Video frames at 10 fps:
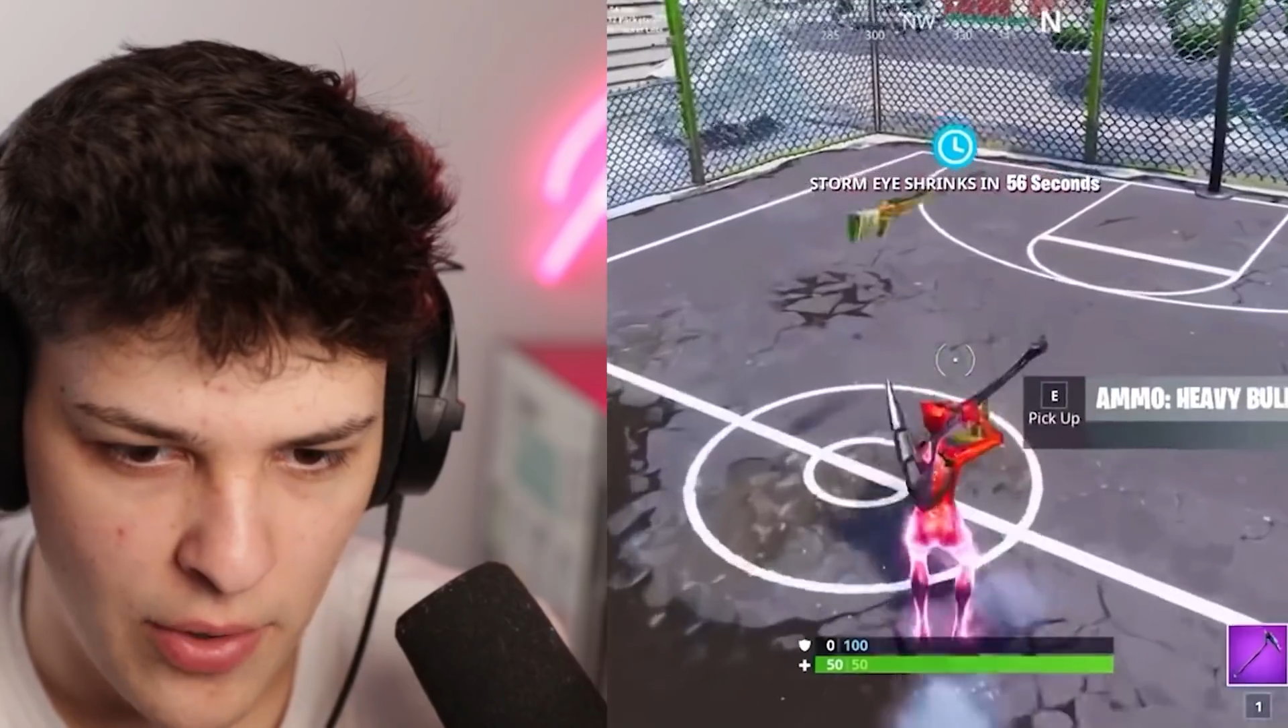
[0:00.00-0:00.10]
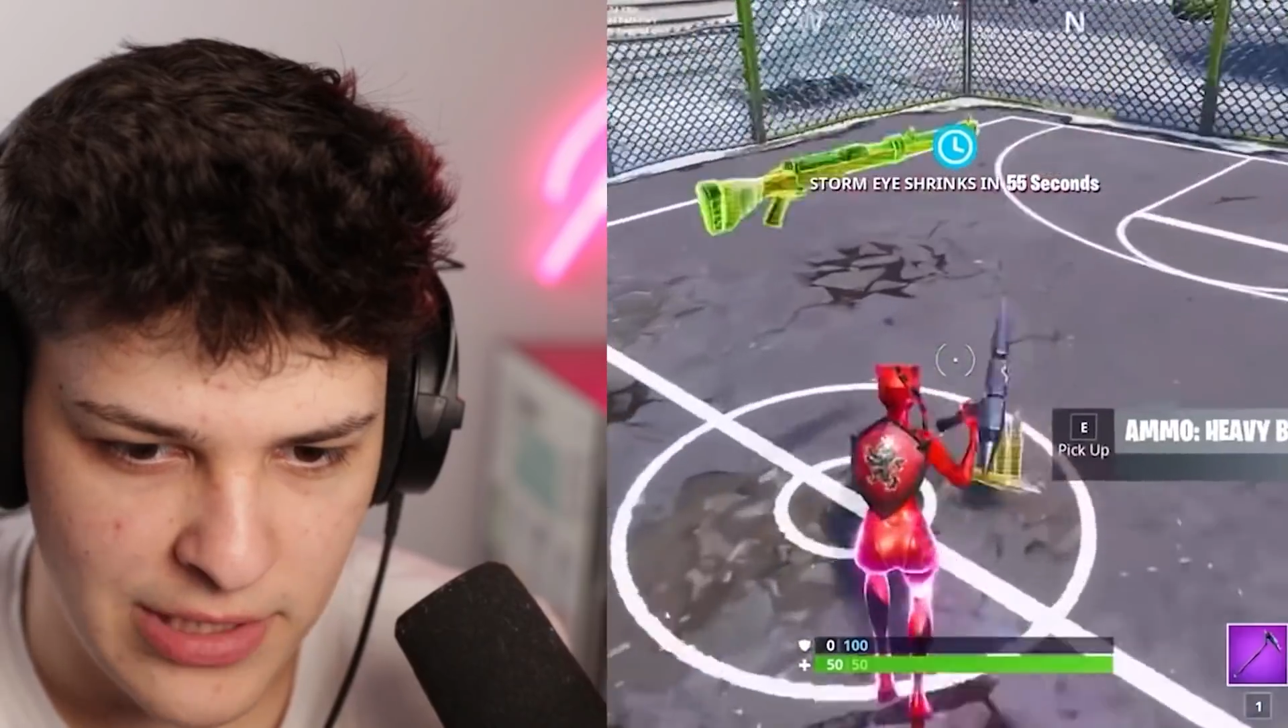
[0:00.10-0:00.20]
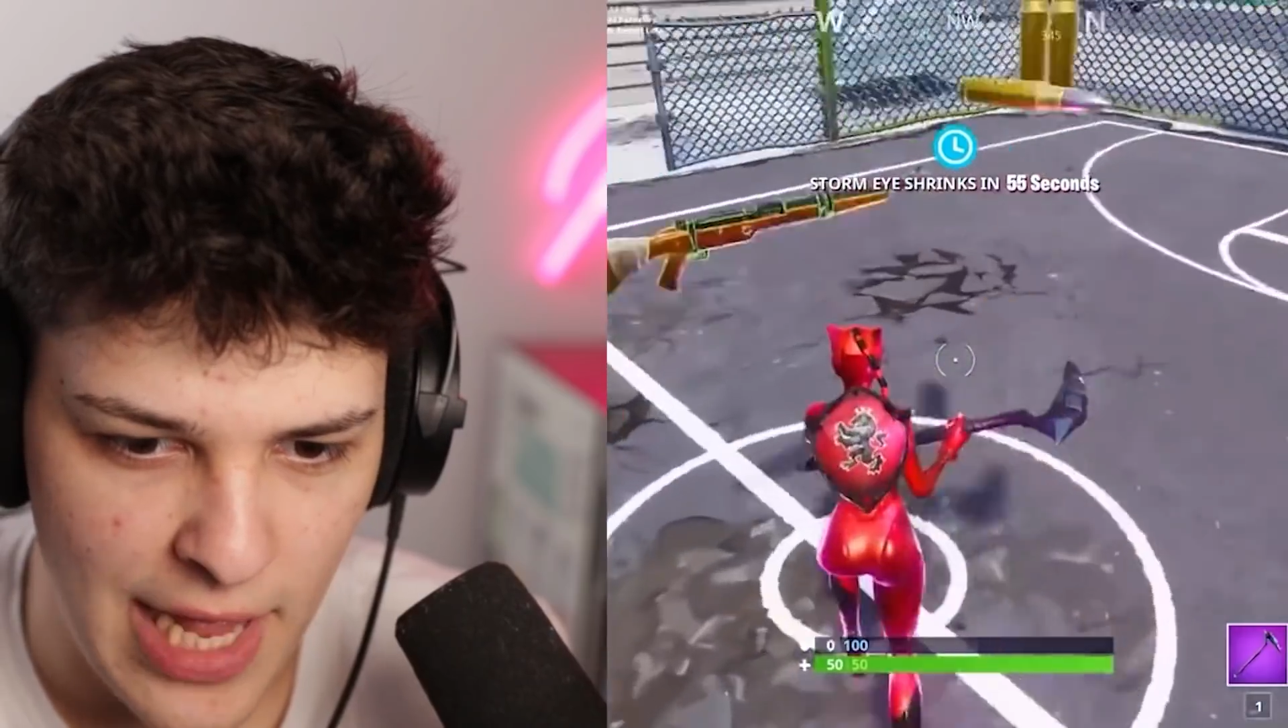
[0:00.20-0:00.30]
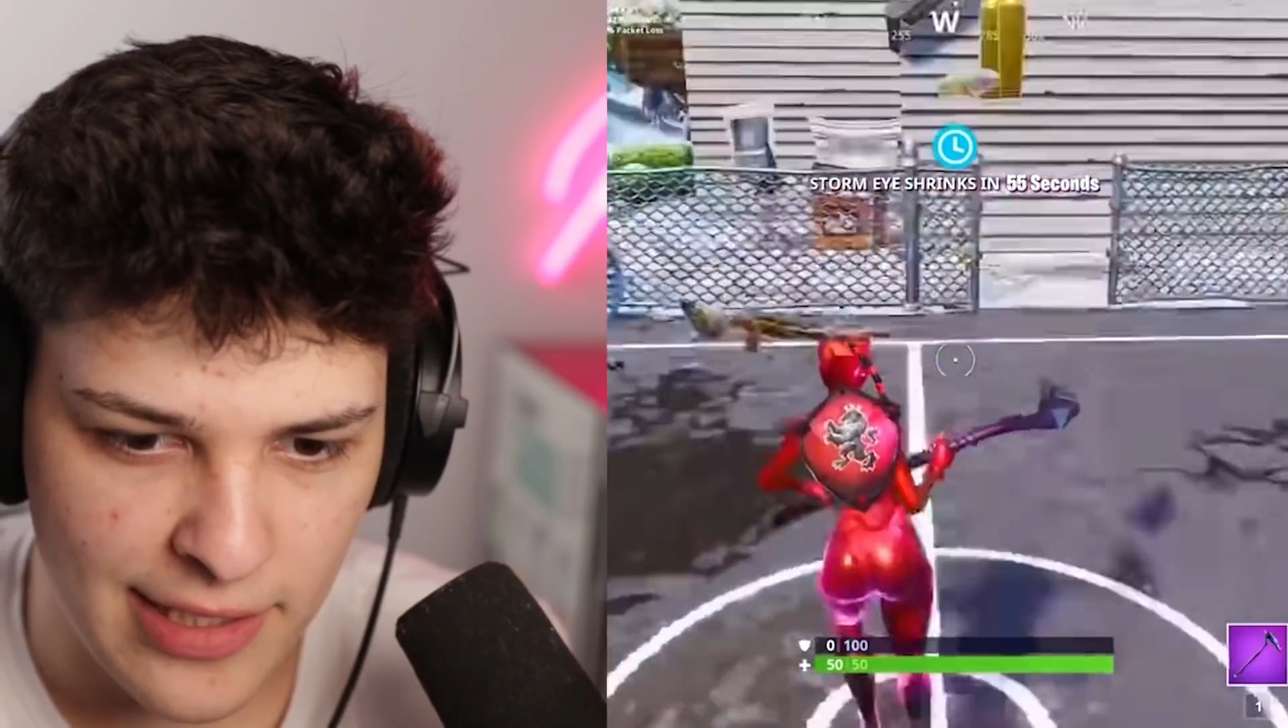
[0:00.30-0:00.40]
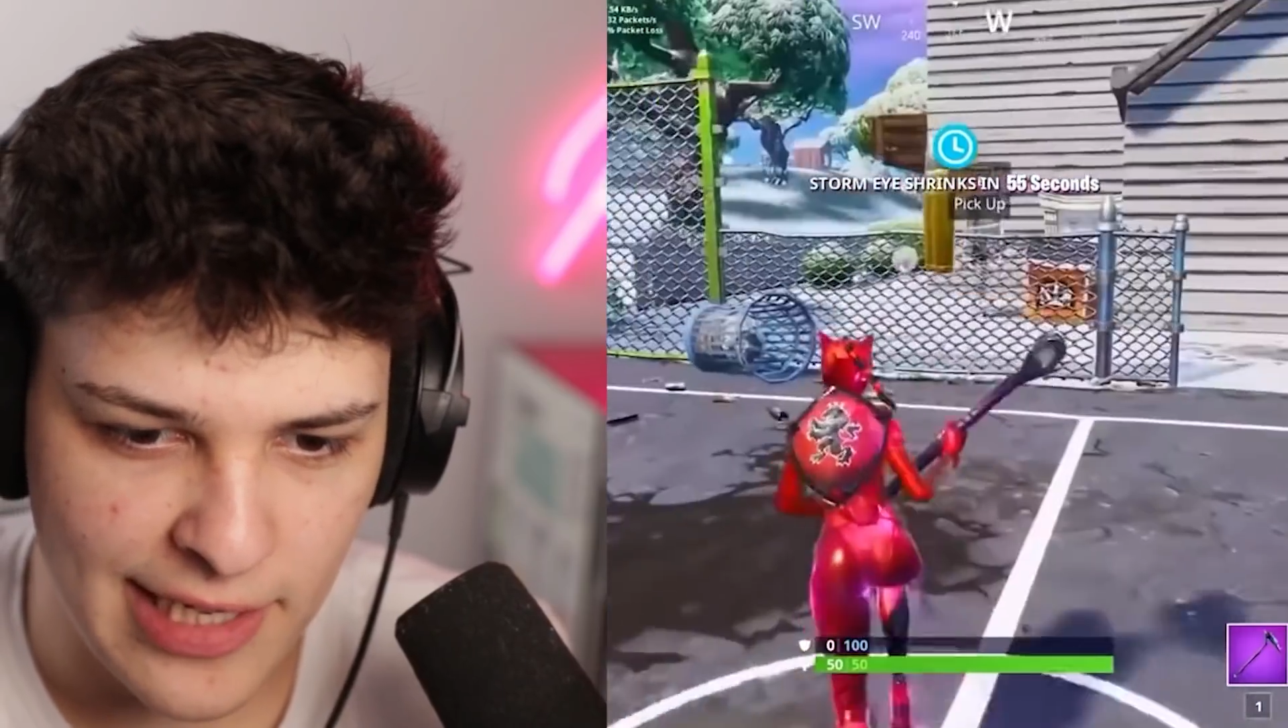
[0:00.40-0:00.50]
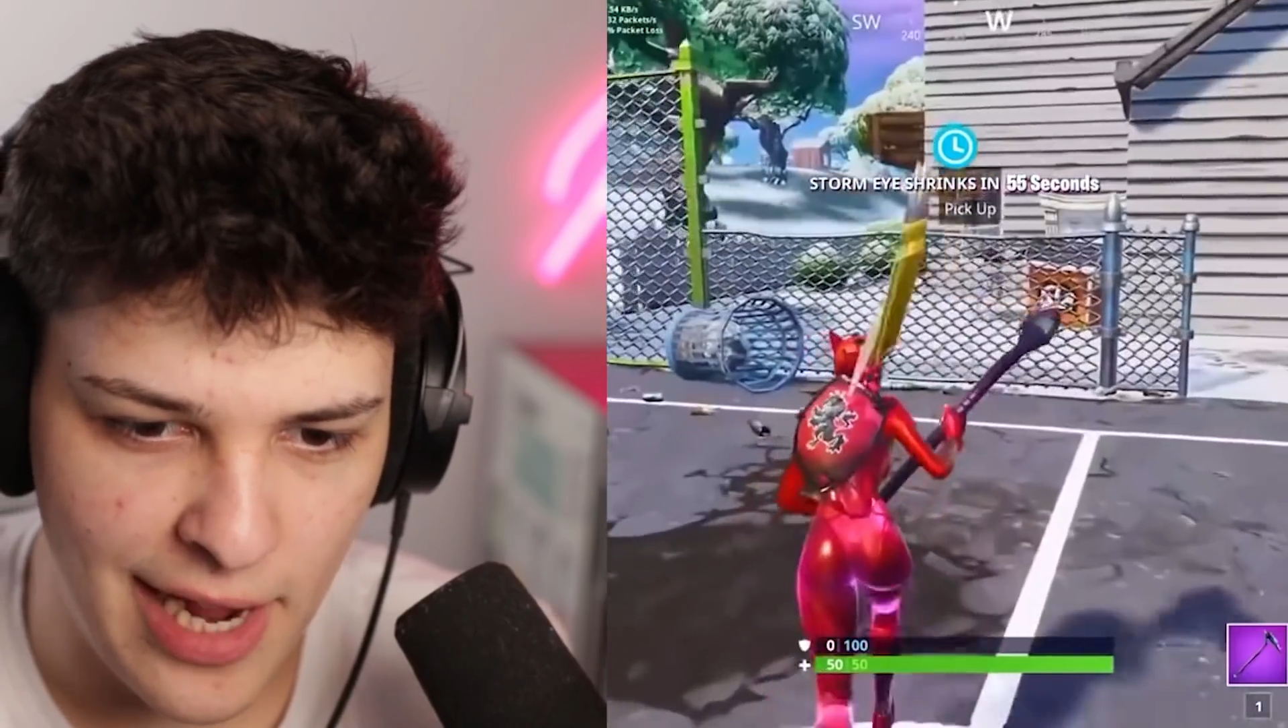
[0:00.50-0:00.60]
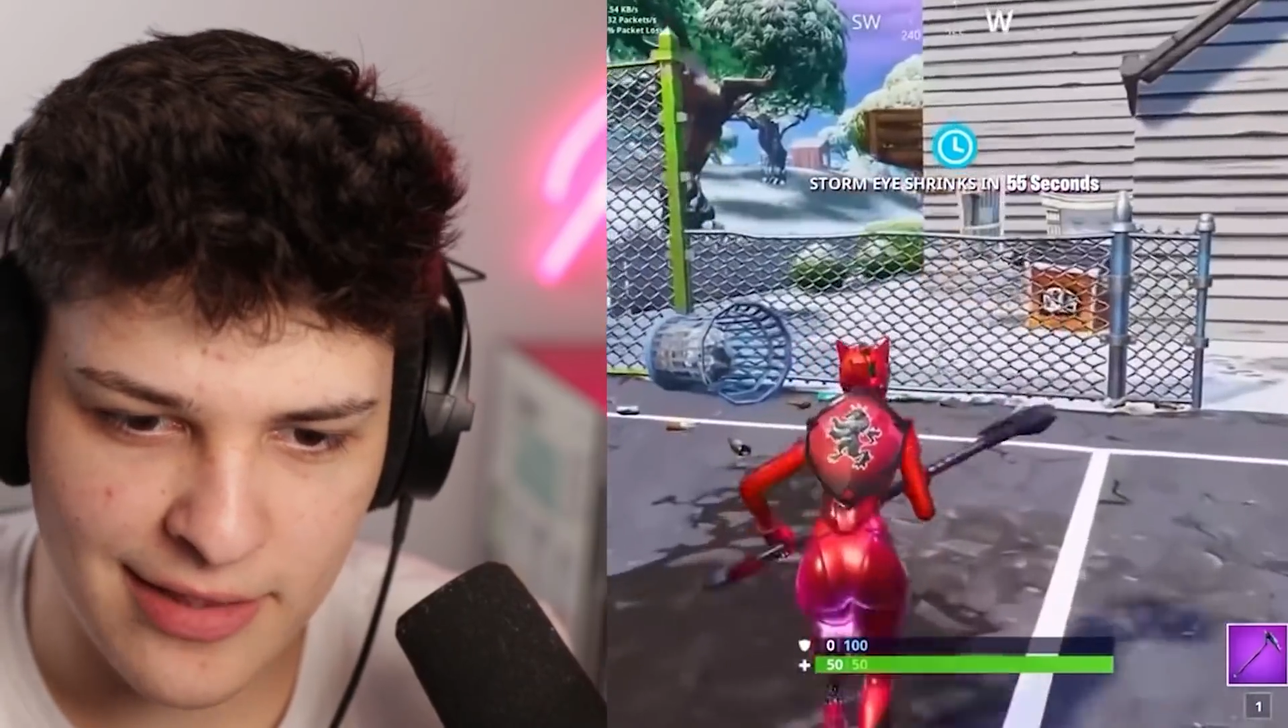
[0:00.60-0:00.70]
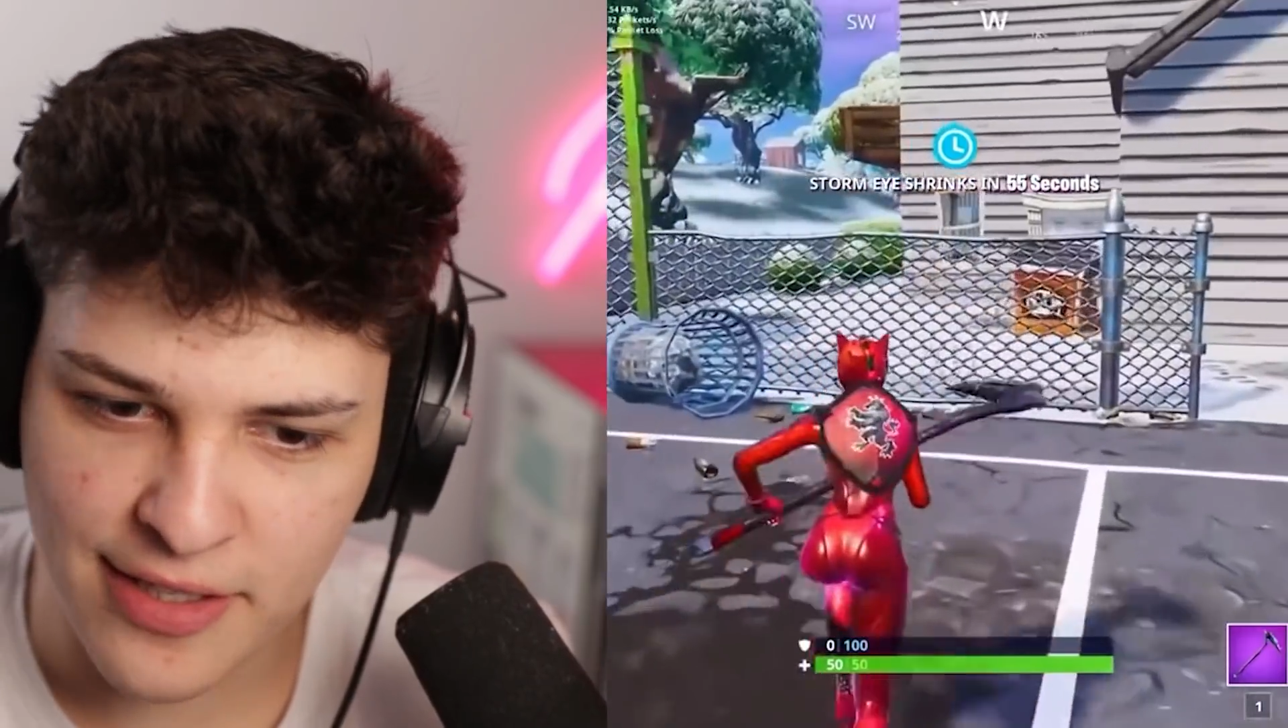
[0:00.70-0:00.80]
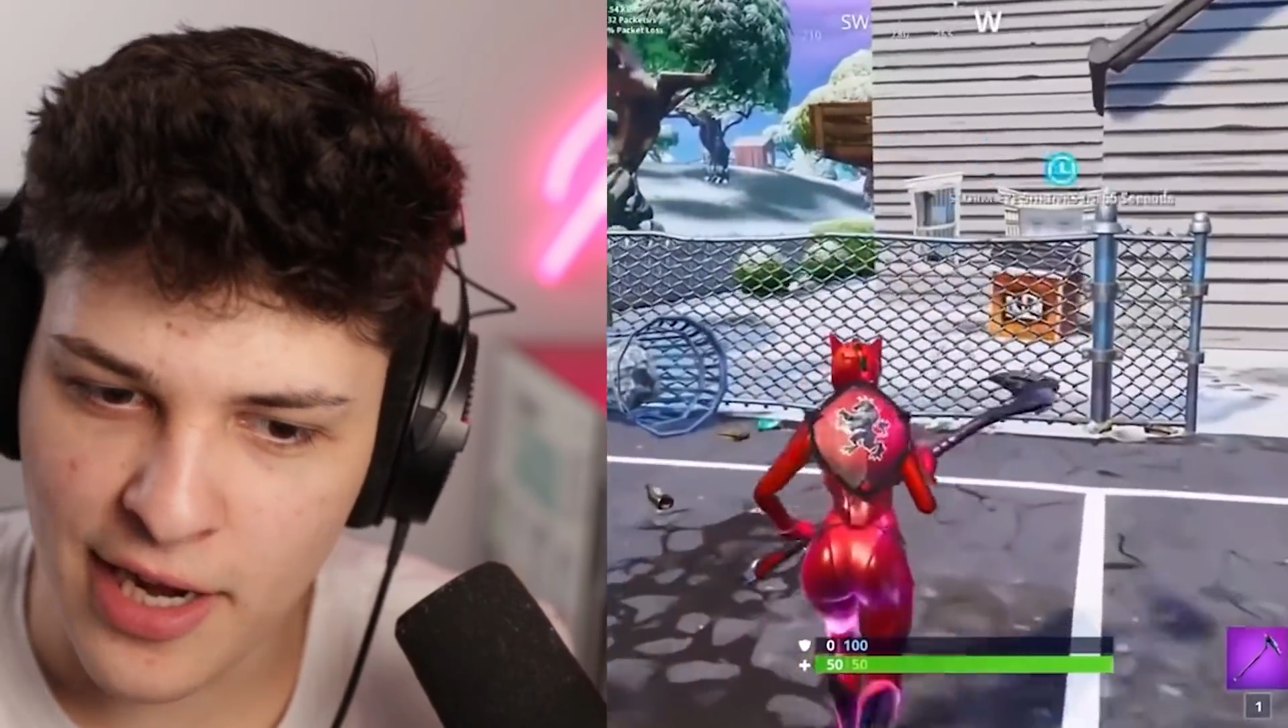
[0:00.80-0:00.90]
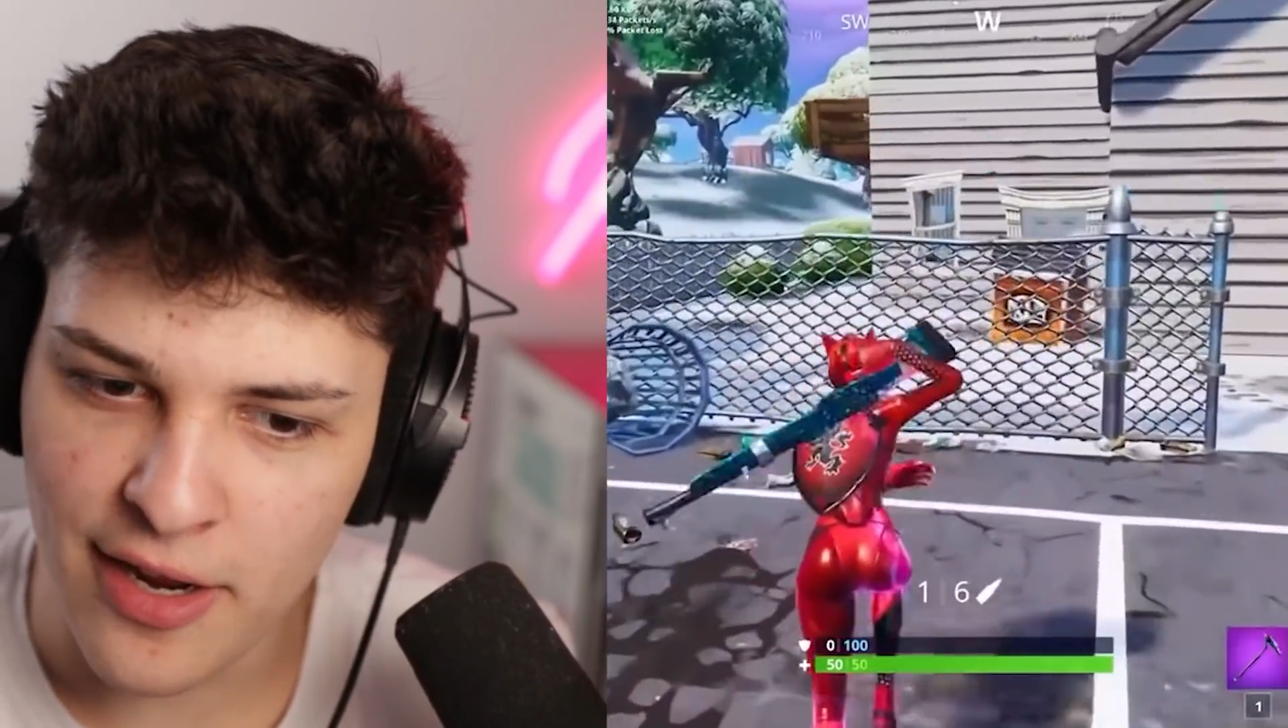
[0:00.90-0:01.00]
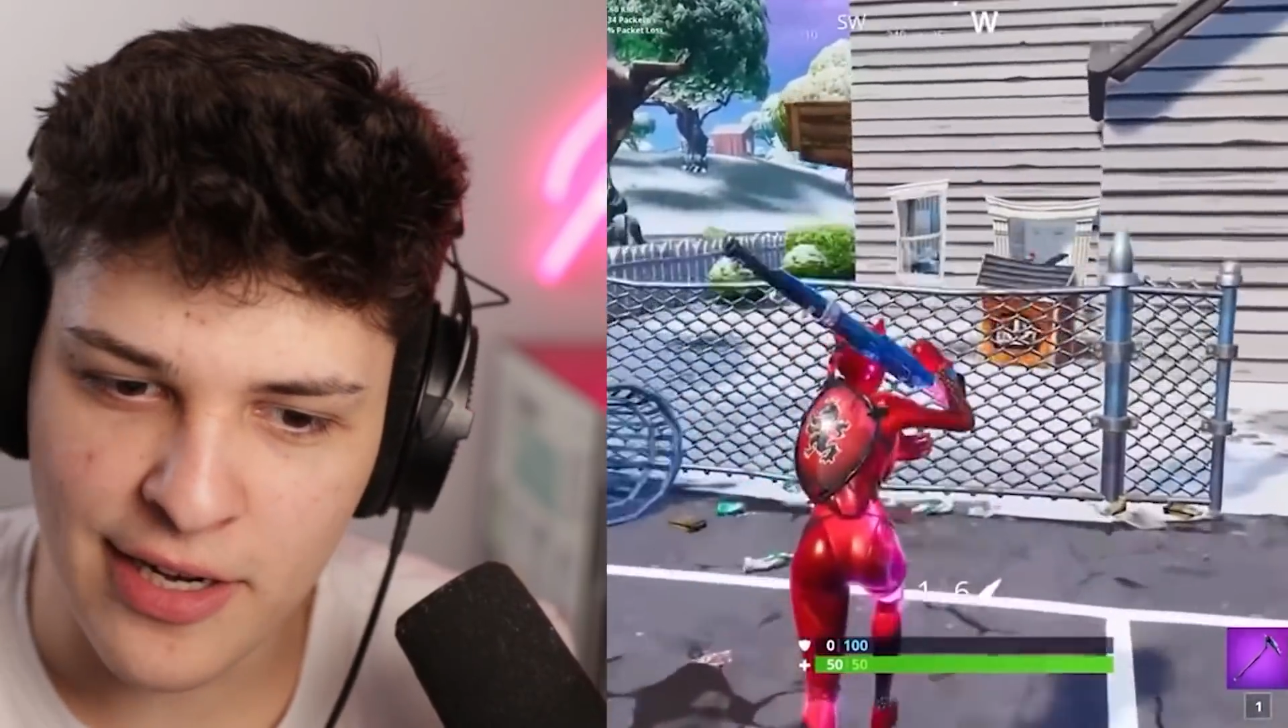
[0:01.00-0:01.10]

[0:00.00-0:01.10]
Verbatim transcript: Oh, he's landing. He got the gun.